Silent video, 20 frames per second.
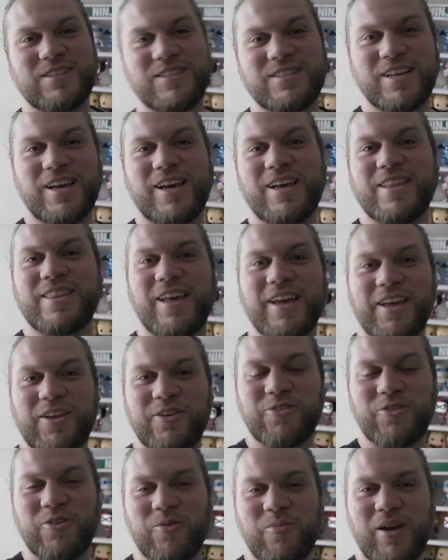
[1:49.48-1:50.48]
say thank you
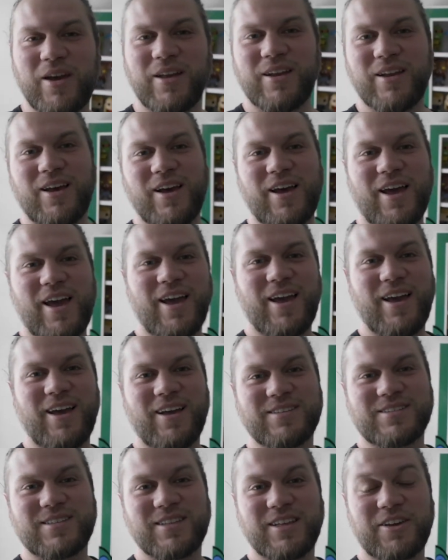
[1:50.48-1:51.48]
to Amanda,
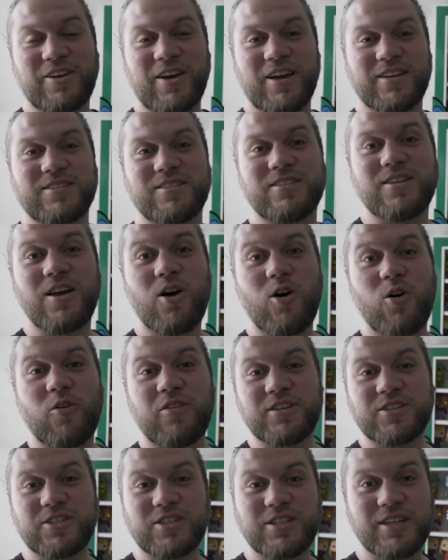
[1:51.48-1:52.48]
and to let you guys know
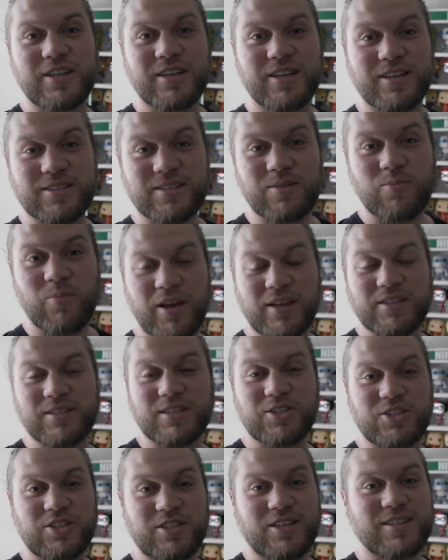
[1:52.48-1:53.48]
that she is
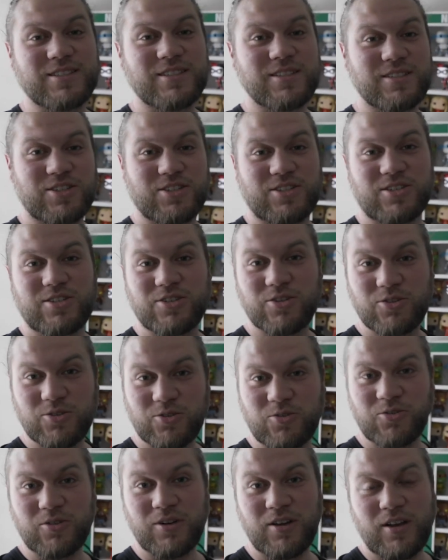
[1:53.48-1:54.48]
amazing. She doesn't just
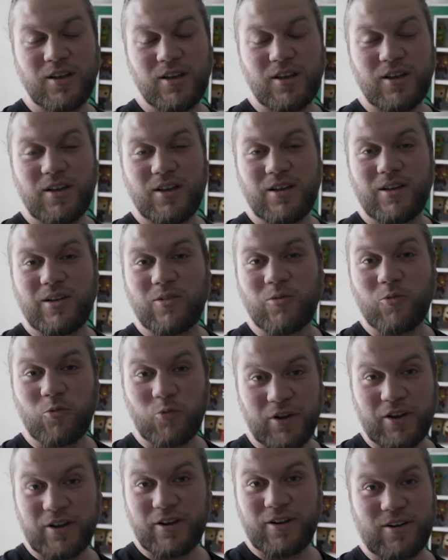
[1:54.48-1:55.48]
do
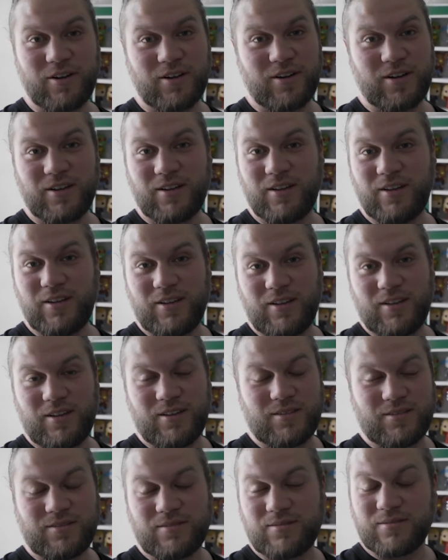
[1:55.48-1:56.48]
weird
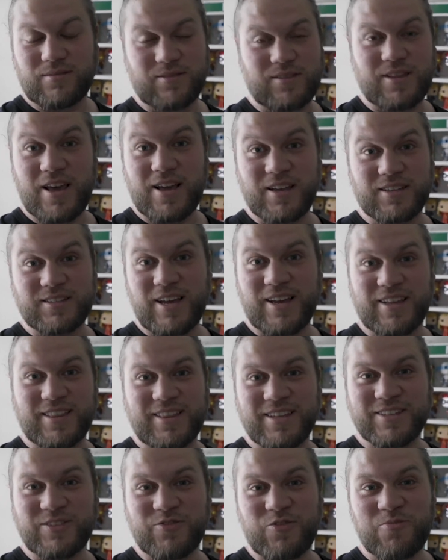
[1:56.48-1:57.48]
things like
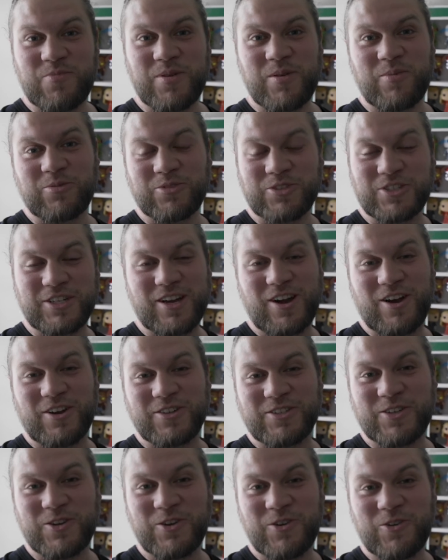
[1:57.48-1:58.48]
this for people. She
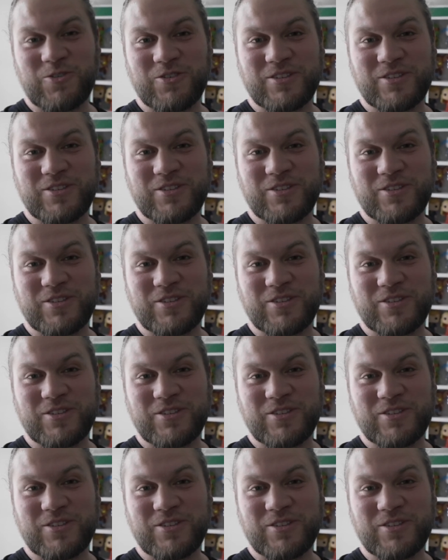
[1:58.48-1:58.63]
also